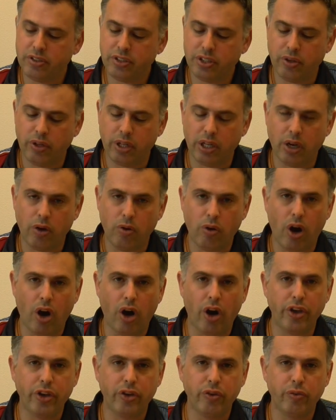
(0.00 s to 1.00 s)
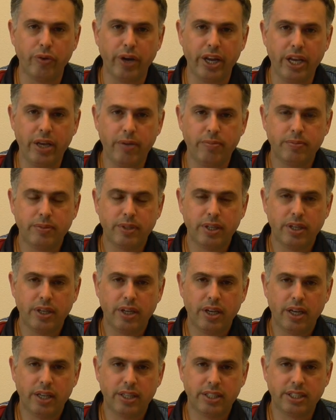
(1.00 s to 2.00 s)
So I'll go, "Are you ready?
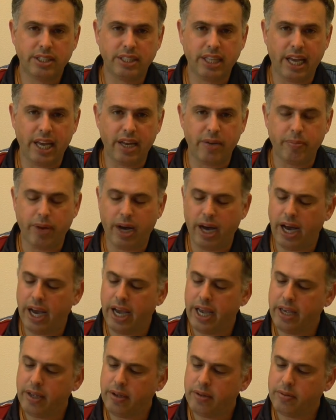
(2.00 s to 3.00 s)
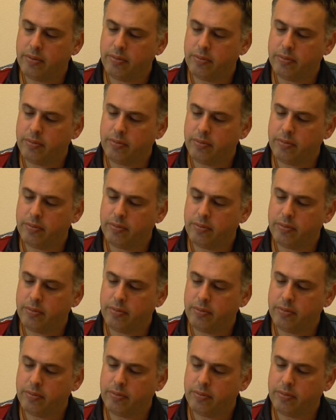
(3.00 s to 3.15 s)
Stand by."